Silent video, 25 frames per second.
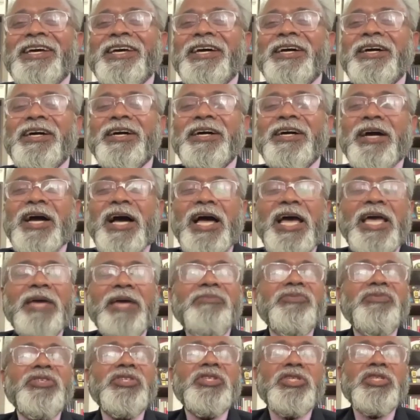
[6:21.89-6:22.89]
uh, I
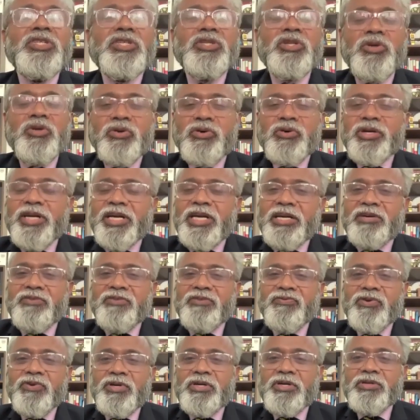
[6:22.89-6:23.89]
am so
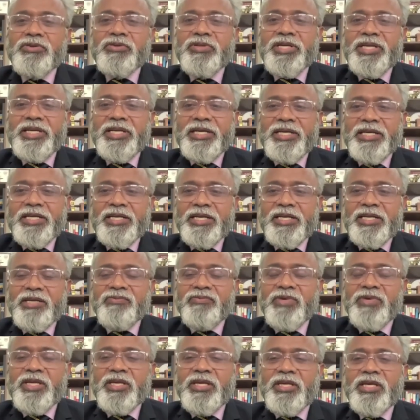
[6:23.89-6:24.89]
grateful to the Indian
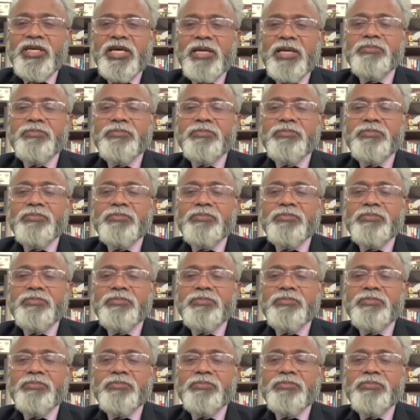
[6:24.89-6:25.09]
Navy.